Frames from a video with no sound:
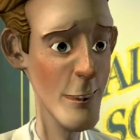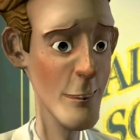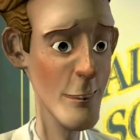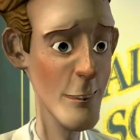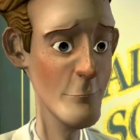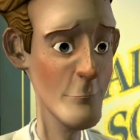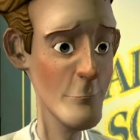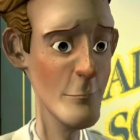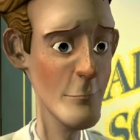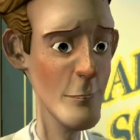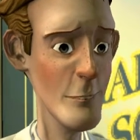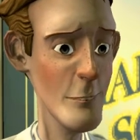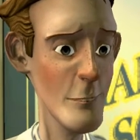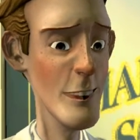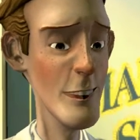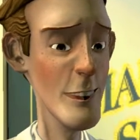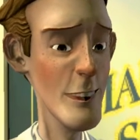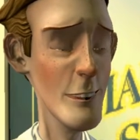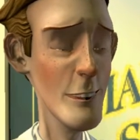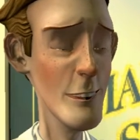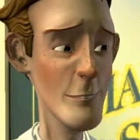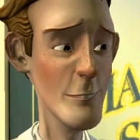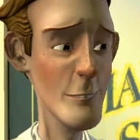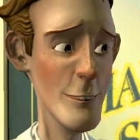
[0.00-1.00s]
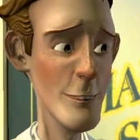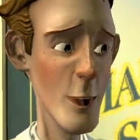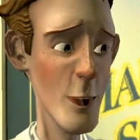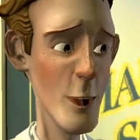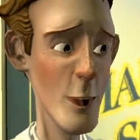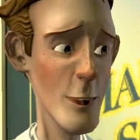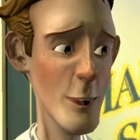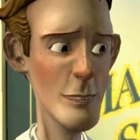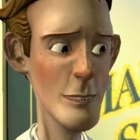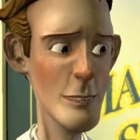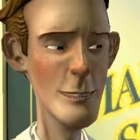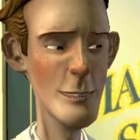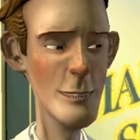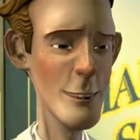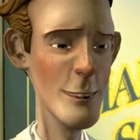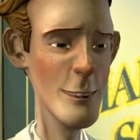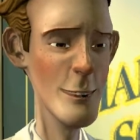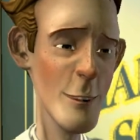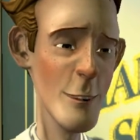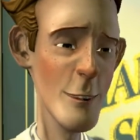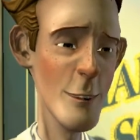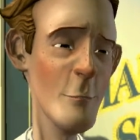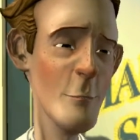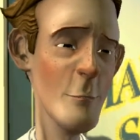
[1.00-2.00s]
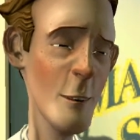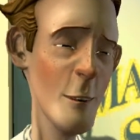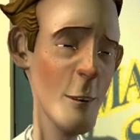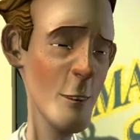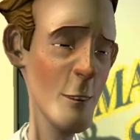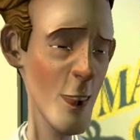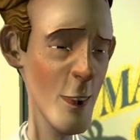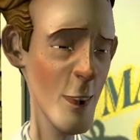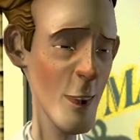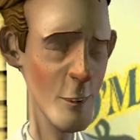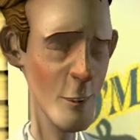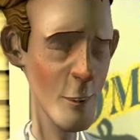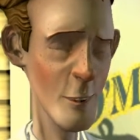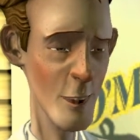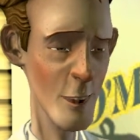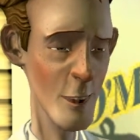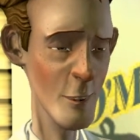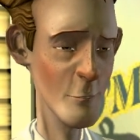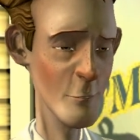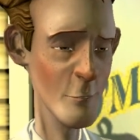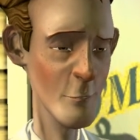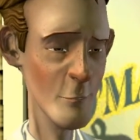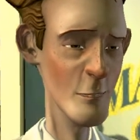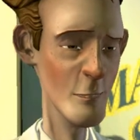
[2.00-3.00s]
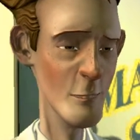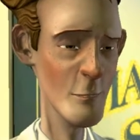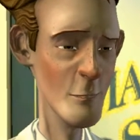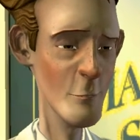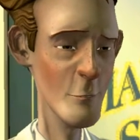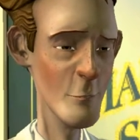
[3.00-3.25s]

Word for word: And besides, its social utility is practically non-existent.